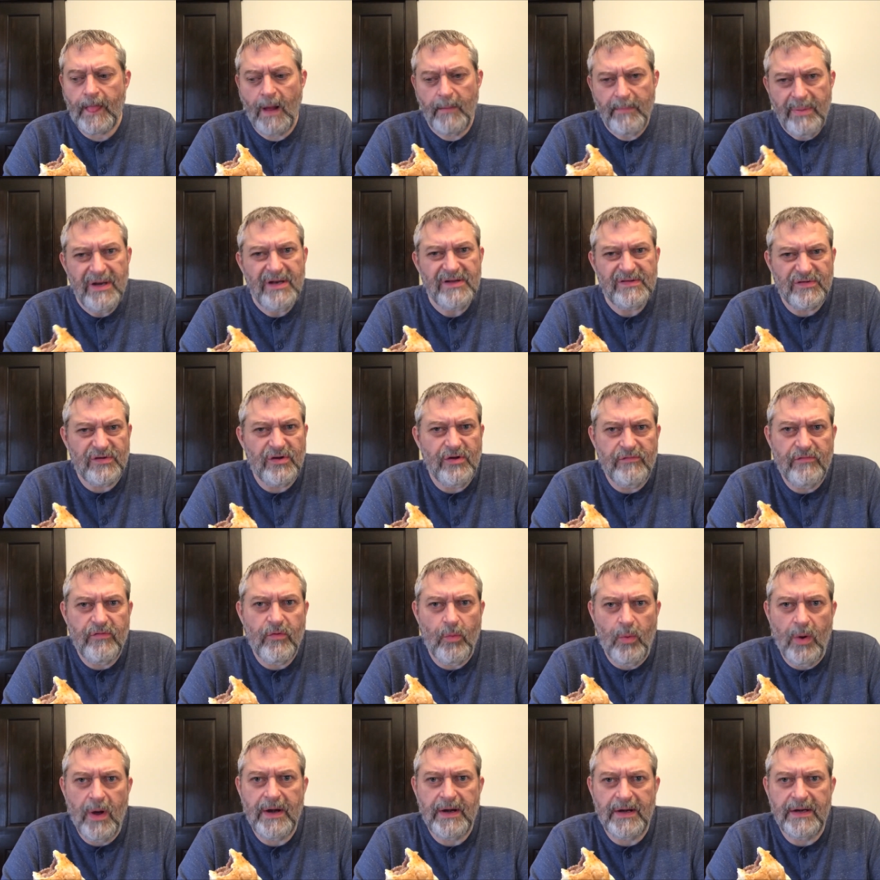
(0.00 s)
but it's good for
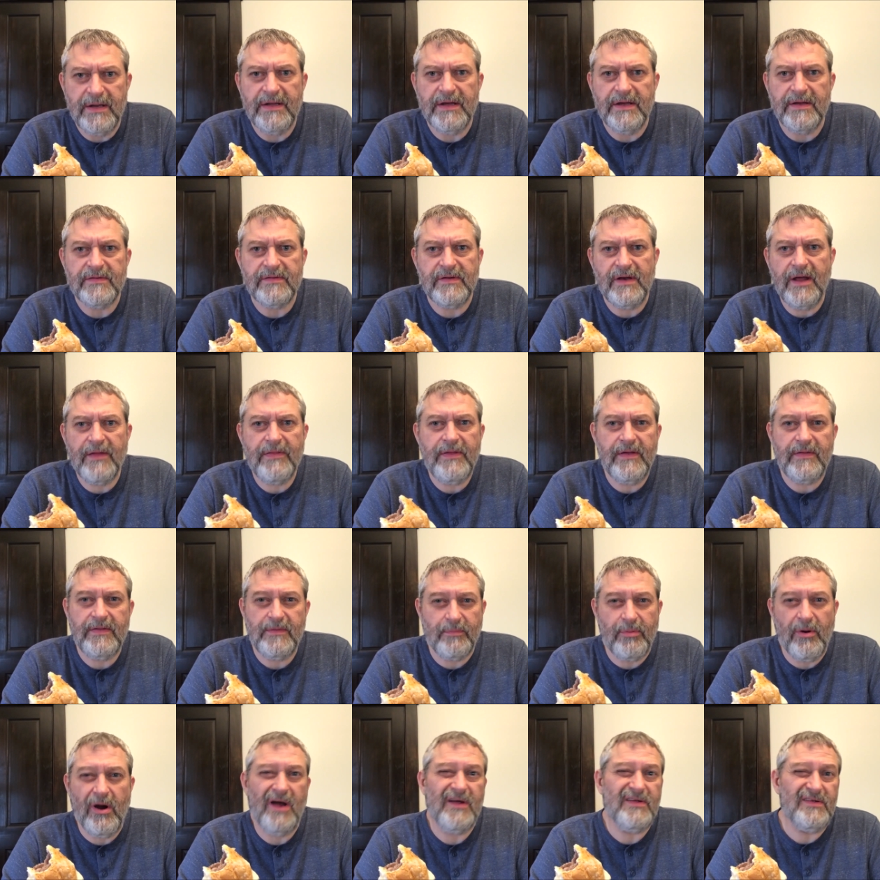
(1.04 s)
what it is, and I think the
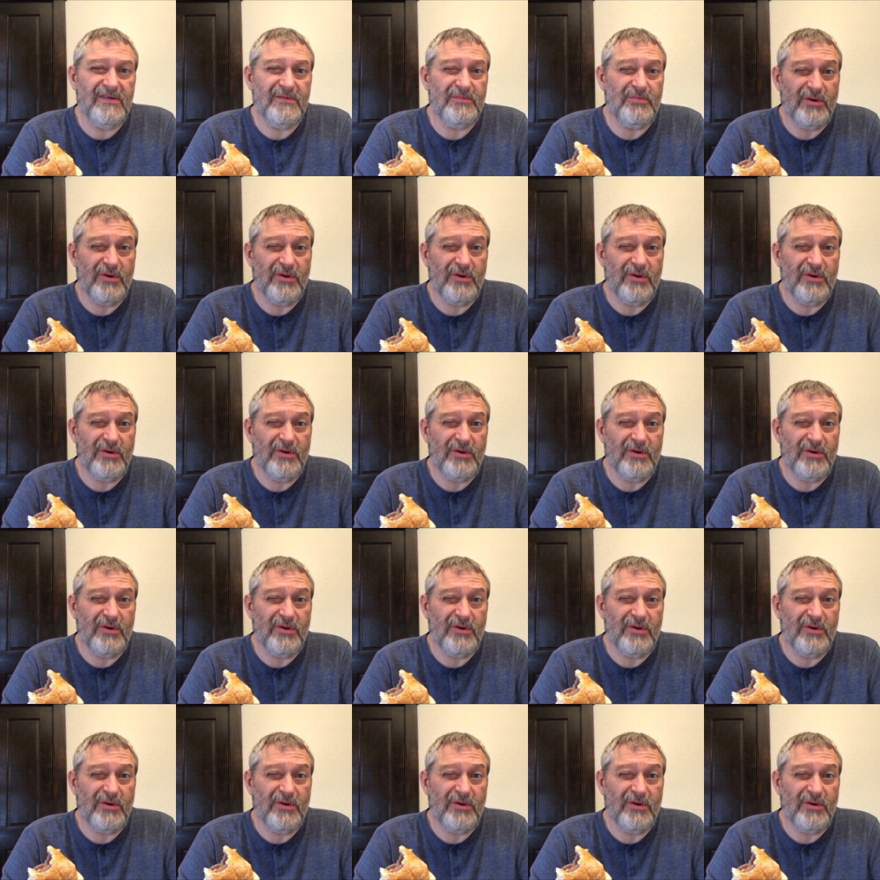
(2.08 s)
price is